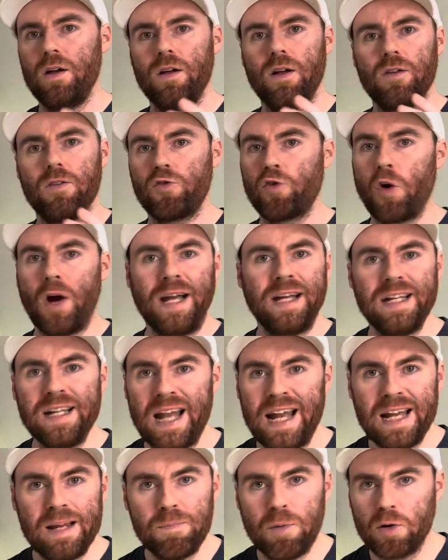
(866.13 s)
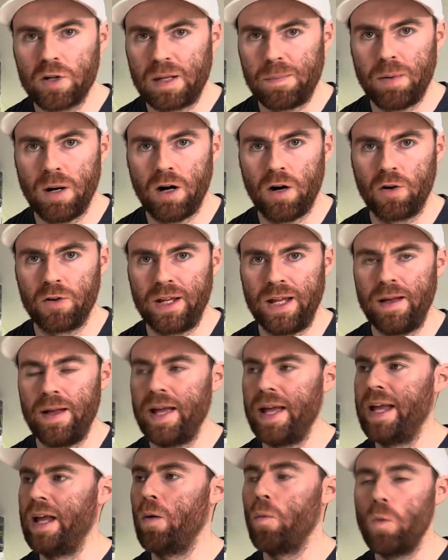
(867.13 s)
Training any body part on it,
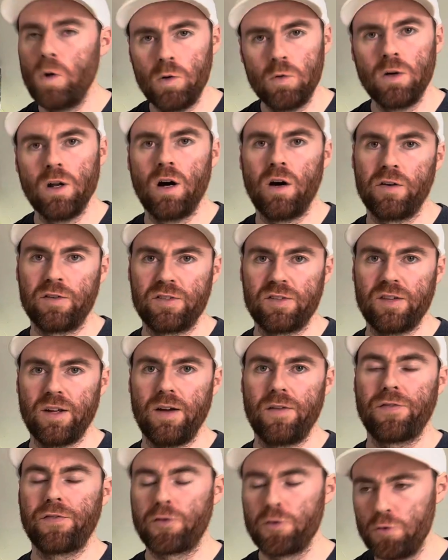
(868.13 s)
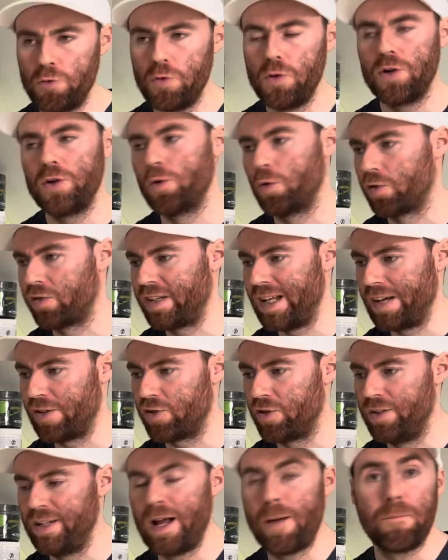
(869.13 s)
it will last through your
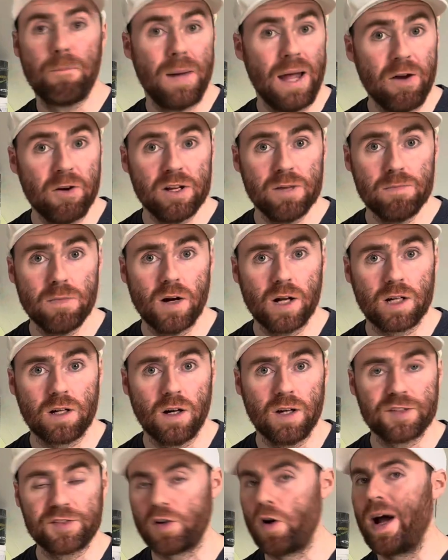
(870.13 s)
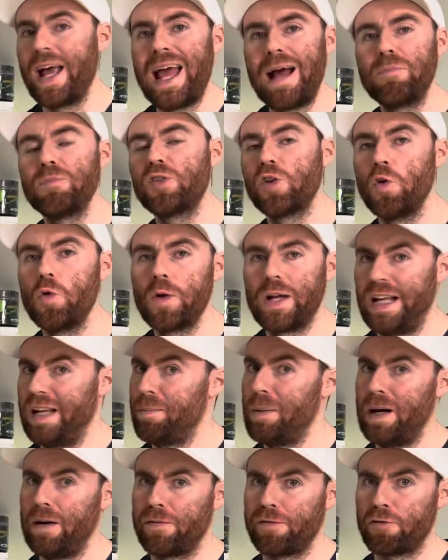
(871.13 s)
session. Now, bearing in mind, guys, I am talking
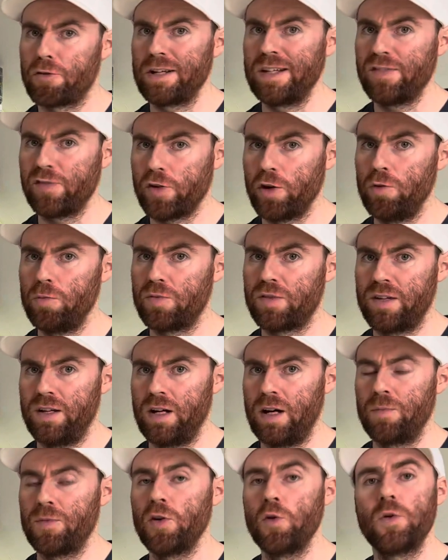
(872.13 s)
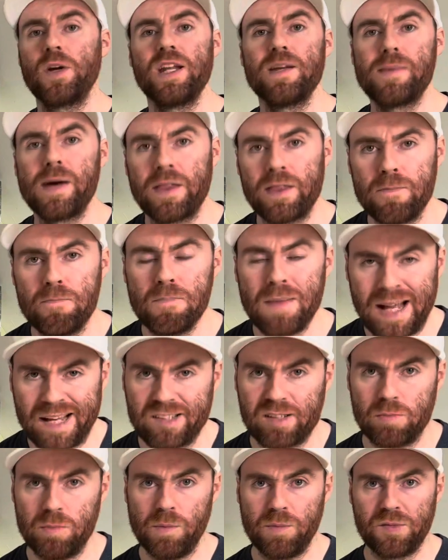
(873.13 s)
about 3 scoops here. I'm talking about the
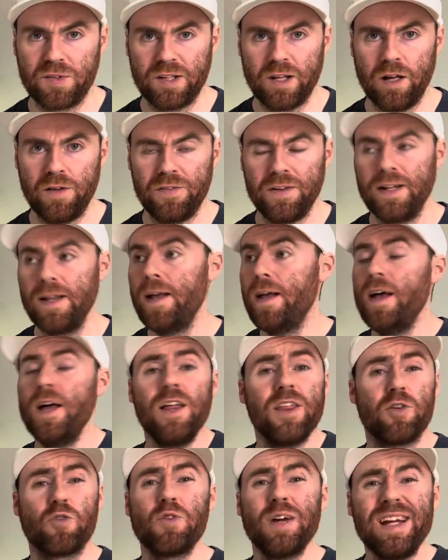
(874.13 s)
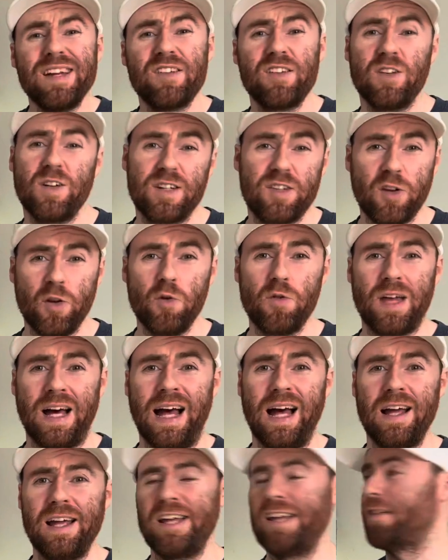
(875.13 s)
maximum serving. The reason I do
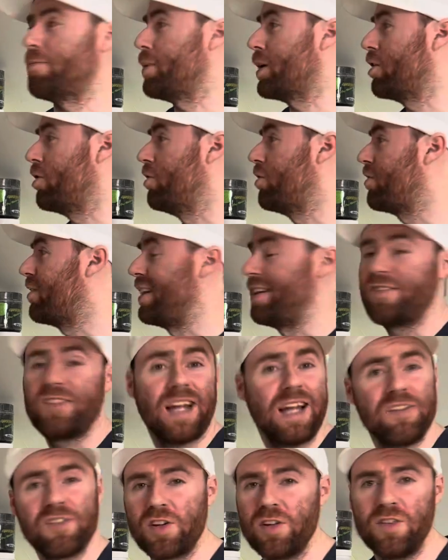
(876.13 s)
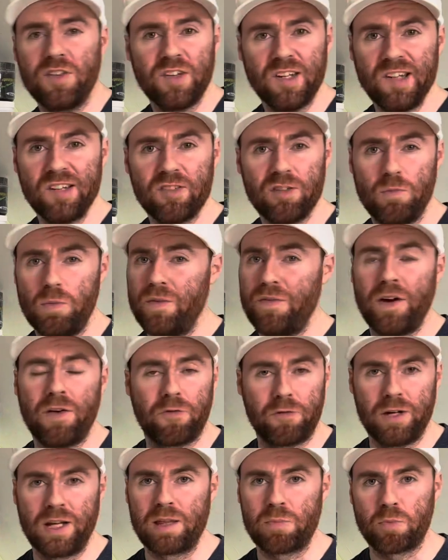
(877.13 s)
that is because it stays consistent with
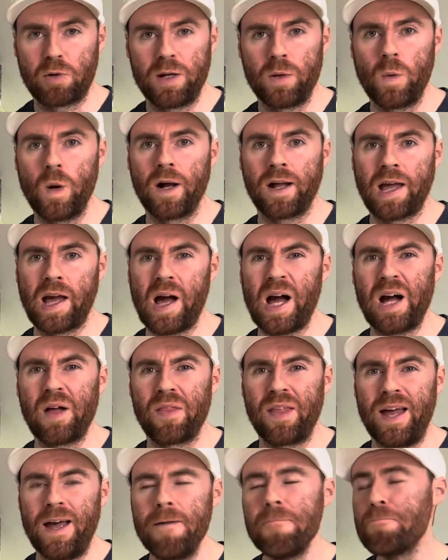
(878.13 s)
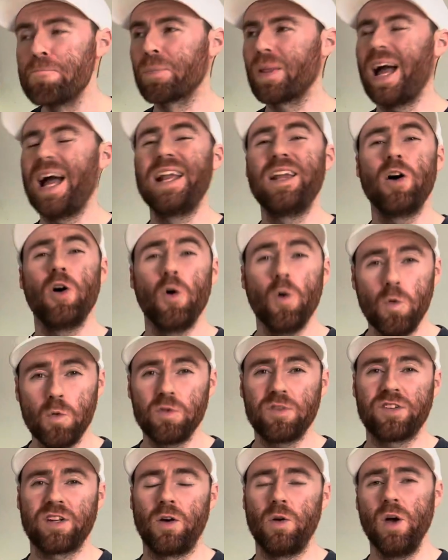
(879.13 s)
every other pre-workout out there. And
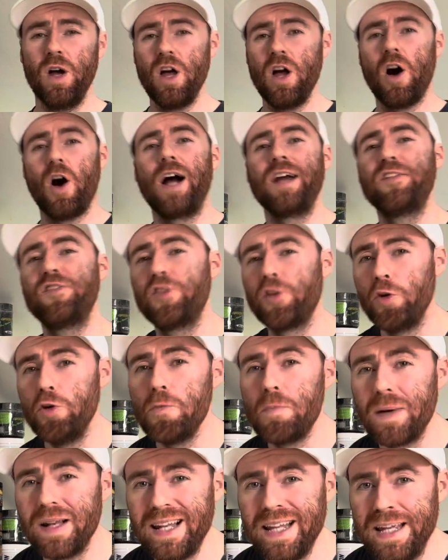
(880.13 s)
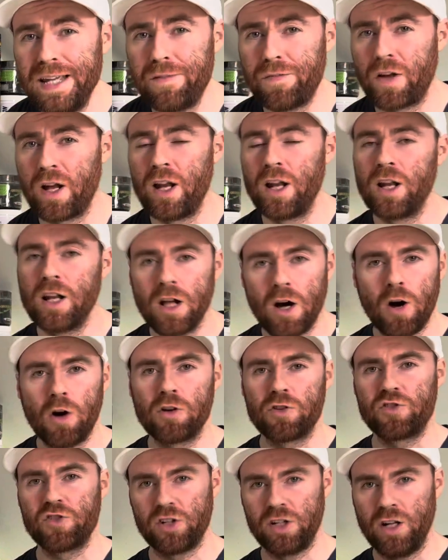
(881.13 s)
also, I do believe a
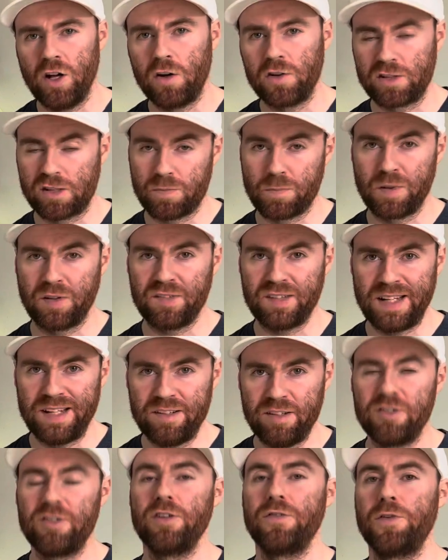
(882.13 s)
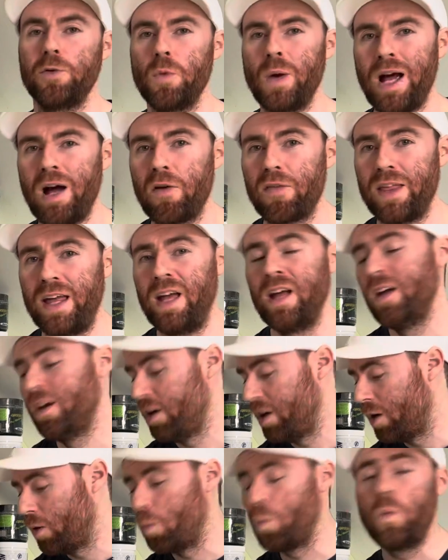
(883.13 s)
large percentage of you out there
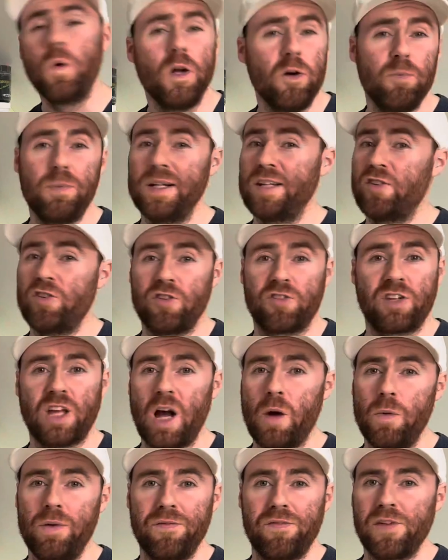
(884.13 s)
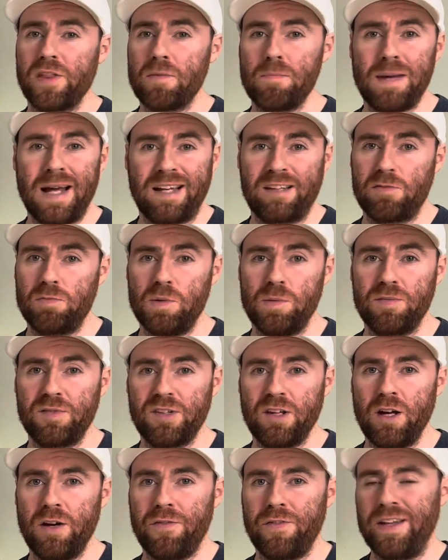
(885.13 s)
will be just going for the maximum
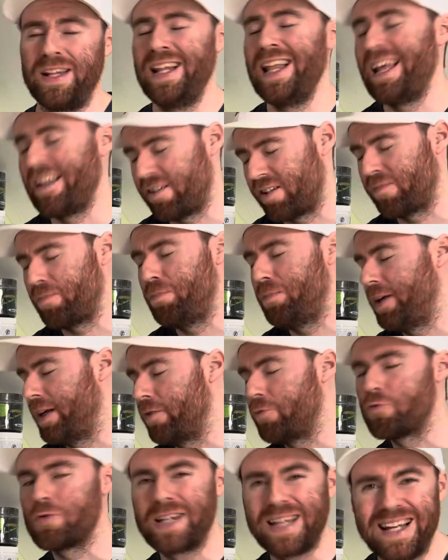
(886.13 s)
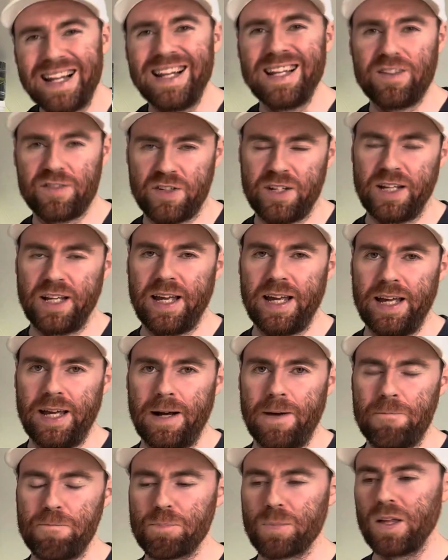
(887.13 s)
serving. Let's be realistic here.
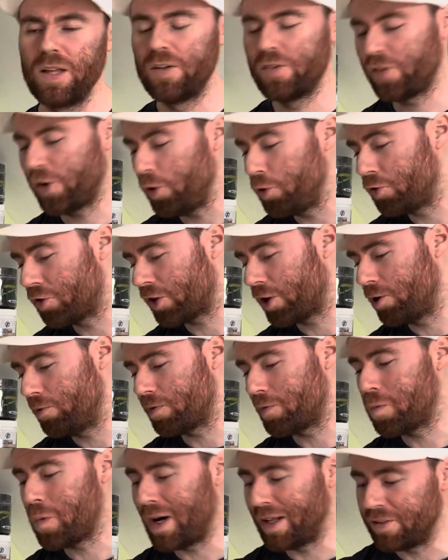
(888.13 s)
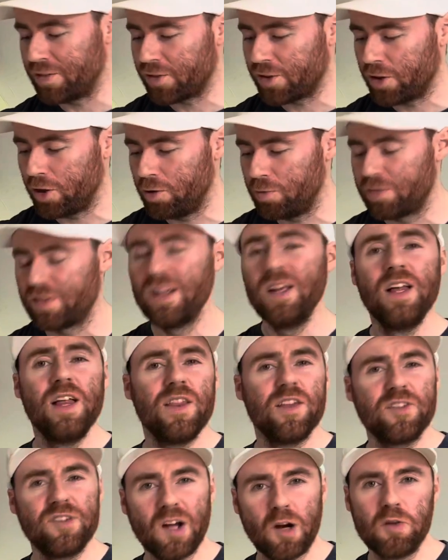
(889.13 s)
2 scoops, 1 scoops,
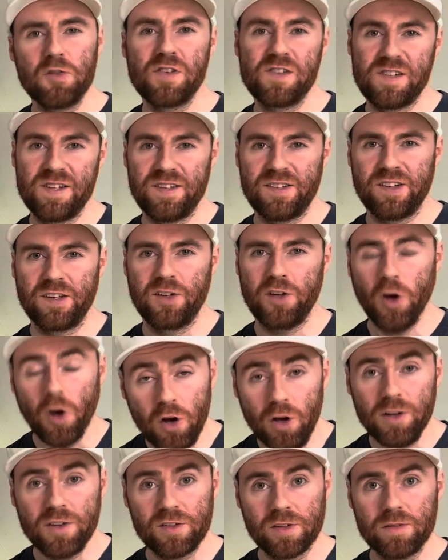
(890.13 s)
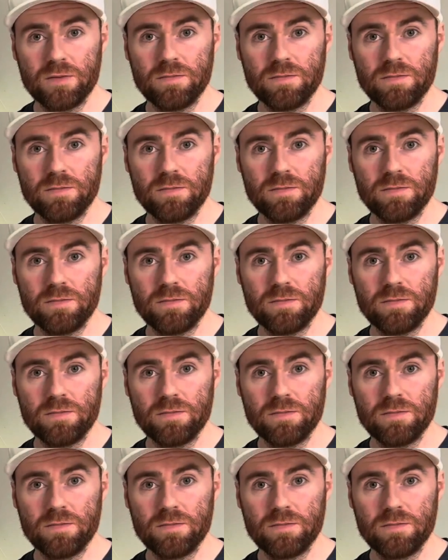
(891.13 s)
the dosages are good.